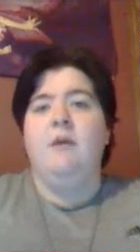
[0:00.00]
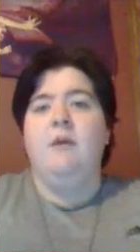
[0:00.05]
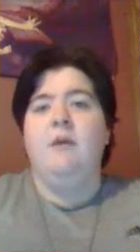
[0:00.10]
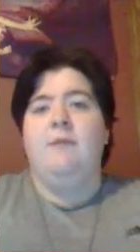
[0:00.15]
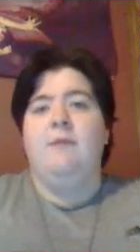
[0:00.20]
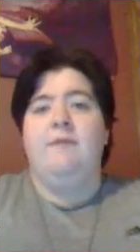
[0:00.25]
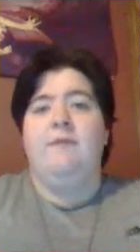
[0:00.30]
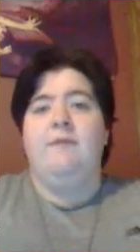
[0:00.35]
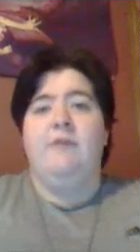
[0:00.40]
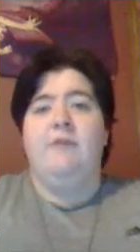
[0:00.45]

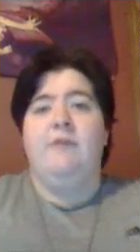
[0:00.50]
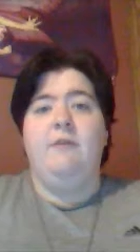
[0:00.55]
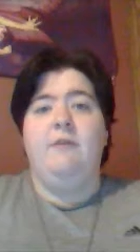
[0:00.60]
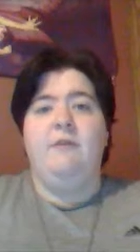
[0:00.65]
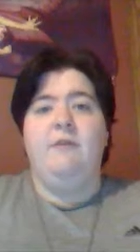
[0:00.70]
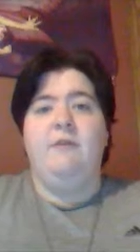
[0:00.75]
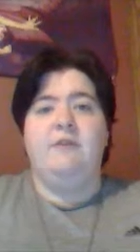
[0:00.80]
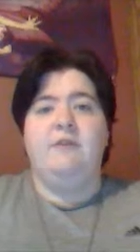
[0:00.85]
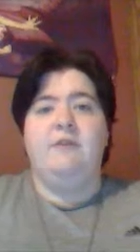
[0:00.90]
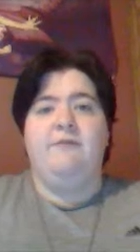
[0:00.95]
My very
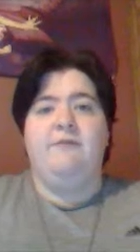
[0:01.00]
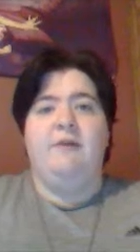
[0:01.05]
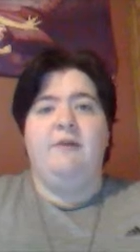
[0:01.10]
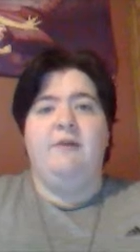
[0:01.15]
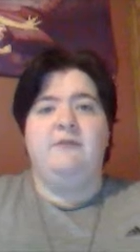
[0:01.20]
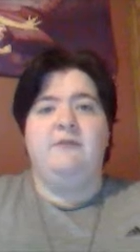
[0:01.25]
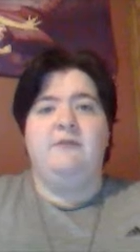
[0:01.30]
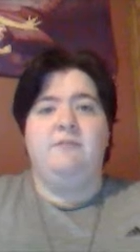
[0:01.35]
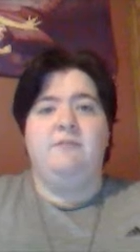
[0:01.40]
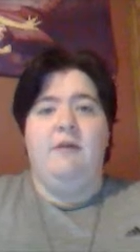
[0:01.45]
best
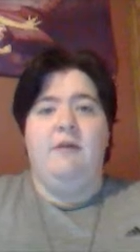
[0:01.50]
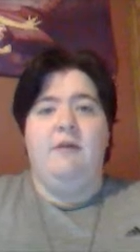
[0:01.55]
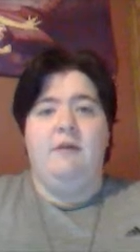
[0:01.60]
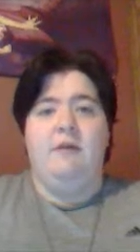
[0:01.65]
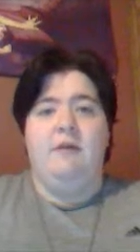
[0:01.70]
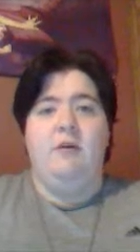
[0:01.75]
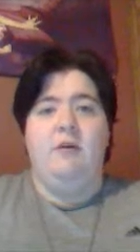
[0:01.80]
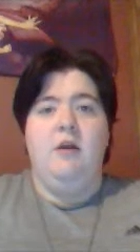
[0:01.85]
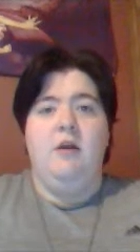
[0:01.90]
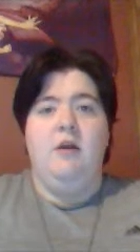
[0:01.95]
friend's
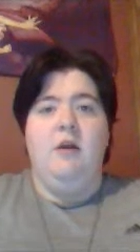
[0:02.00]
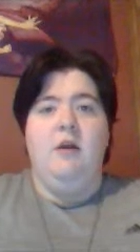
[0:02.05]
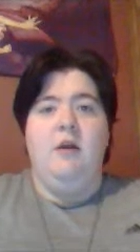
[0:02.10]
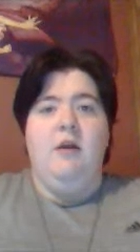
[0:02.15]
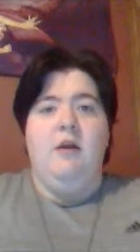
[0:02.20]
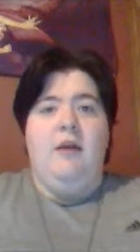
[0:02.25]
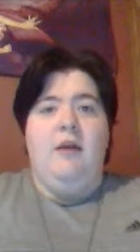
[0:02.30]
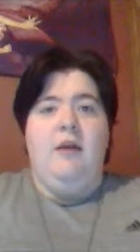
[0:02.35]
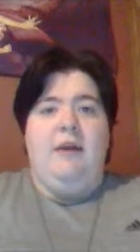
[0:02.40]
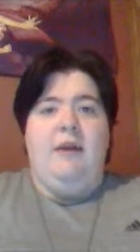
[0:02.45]
mother
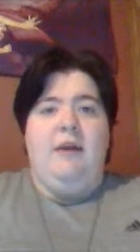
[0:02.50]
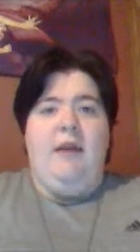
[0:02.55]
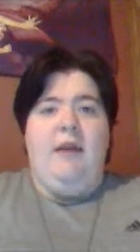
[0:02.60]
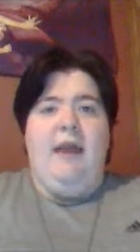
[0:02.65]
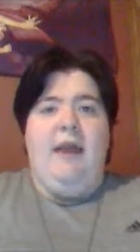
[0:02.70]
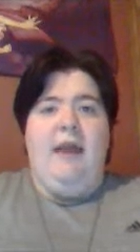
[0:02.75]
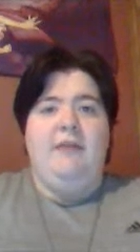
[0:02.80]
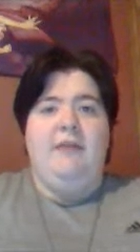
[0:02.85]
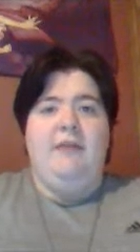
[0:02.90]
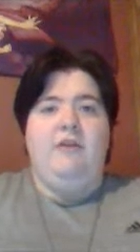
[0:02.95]

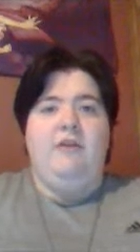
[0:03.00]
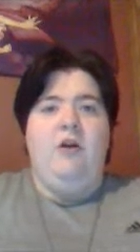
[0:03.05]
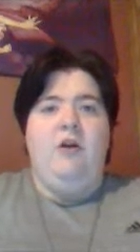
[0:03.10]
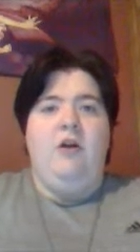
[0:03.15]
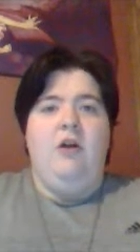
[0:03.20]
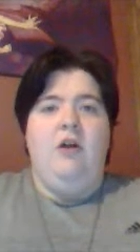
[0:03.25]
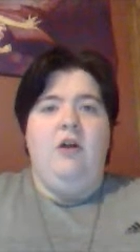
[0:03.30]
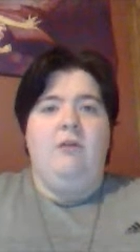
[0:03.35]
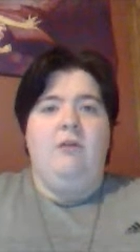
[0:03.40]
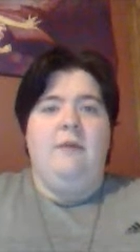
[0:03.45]
had to
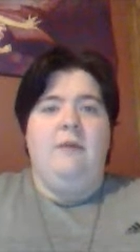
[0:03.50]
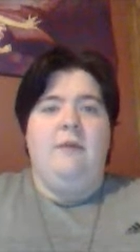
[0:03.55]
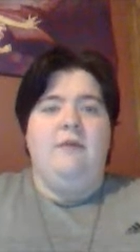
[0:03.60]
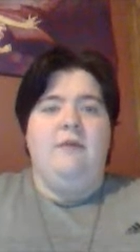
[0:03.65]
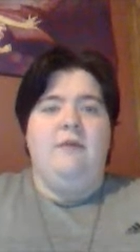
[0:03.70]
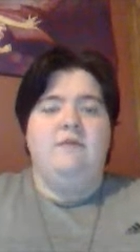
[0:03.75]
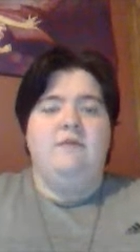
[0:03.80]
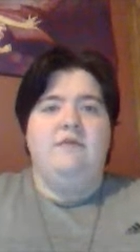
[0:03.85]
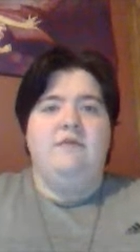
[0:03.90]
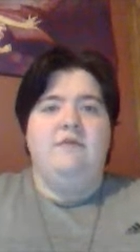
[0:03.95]
call
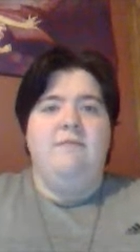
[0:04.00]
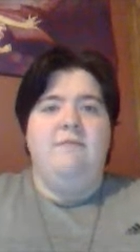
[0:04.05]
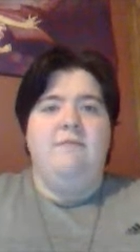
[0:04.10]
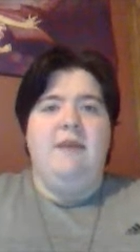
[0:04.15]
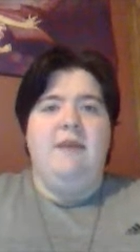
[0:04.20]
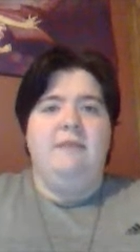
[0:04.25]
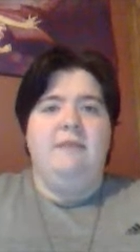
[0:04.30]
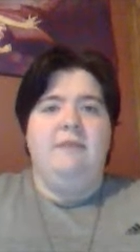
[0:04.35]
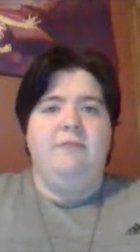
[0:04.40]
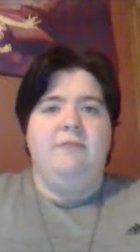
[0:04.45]
around to
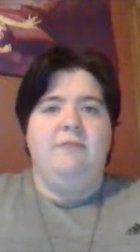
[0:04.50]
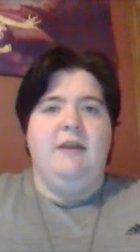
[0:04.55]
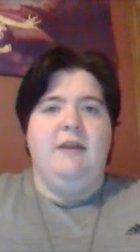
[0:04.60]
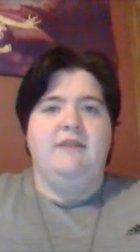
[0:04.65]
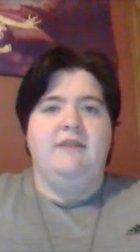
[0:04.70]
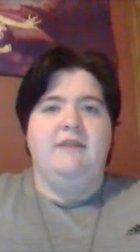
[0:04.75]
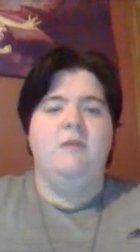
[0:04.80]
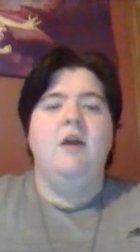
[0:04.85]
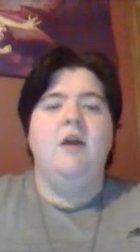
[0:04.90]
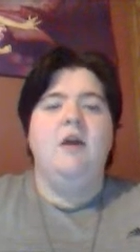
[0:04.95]
many
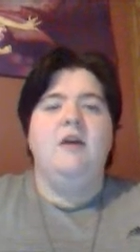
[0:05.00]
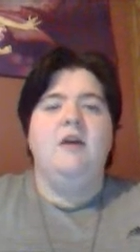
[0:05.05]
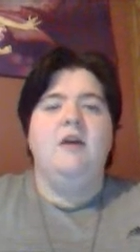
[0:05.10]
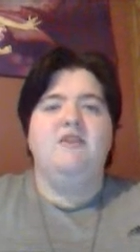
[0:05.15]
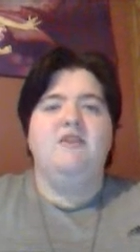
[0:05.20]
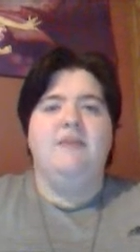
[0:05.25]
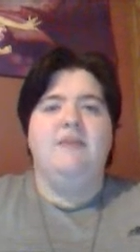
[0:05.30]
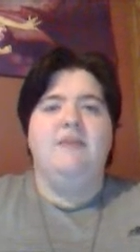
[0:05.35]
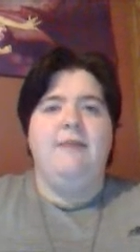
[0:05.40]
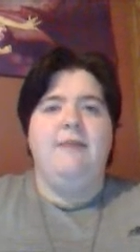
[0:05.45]
places,
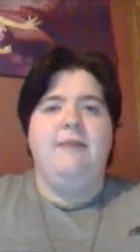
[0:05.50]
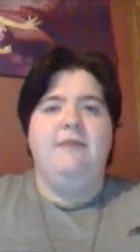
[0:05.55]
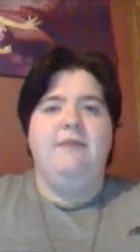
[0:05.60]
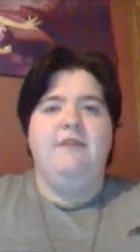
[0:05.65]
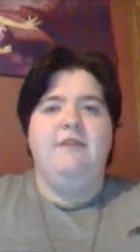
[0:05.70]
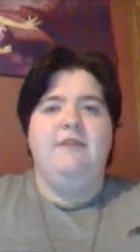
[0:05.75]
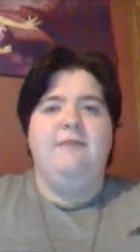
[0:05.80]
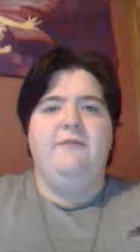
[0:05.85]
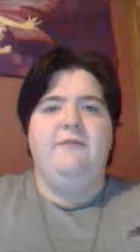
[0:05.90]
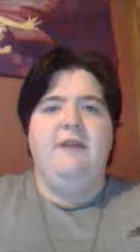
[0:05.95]
scrambling
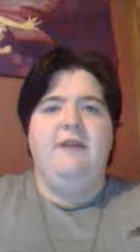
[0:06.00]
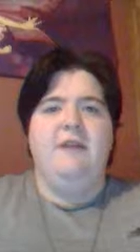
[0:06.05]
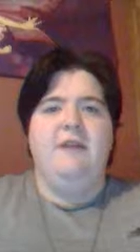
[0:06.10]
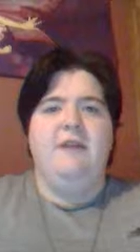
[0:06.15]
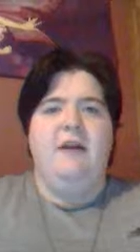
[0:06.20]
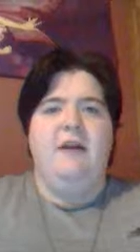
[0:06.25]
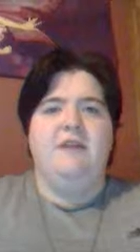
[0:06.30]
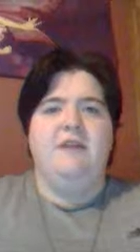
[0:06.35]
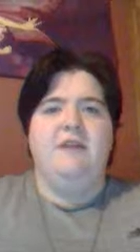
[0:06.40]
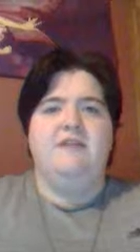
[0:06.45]
to find
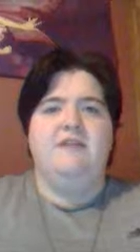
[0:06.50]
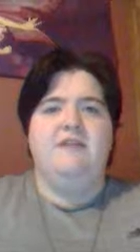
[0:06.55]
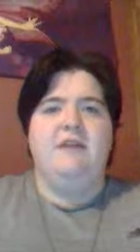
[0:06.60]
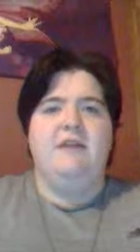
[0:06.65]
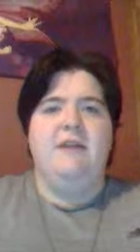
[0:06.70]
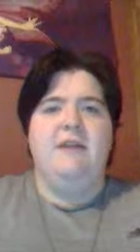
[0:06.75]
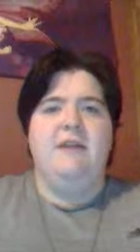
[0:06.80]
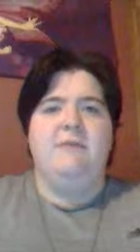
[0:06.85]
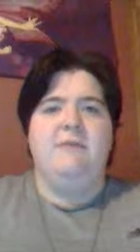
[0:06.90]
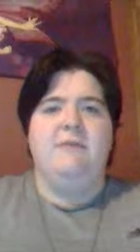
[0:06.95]
ice to
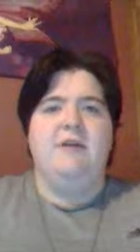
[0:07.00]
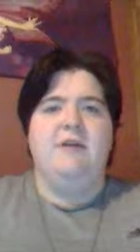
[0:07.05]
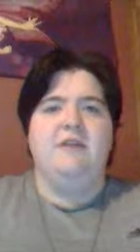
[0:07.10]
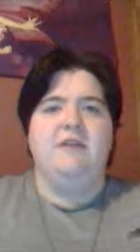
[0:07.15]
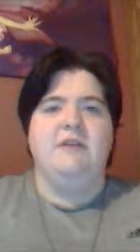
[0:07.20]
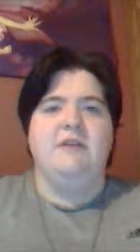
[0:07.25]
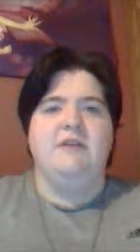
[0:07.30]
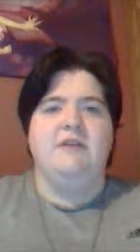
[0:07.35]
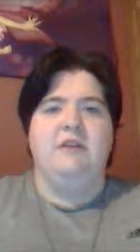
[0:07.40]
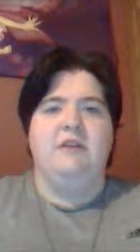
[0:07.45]
keep her
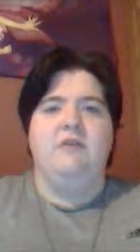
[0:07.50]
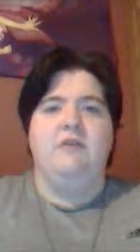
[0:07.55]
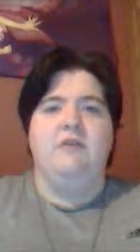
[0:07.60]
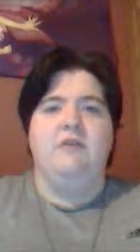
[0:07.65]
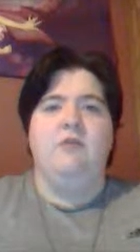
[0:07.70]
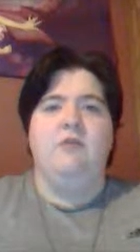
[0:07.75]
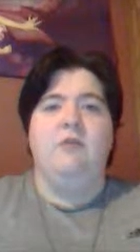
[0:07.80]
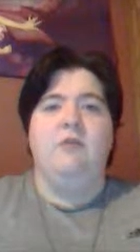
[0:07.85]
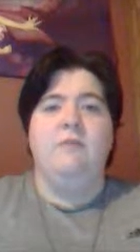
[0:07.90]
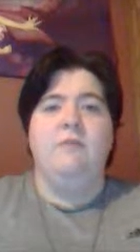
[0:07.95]
insulin
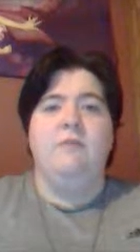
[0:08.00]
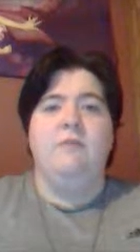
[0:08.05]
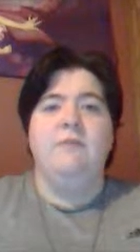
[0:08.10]
cool.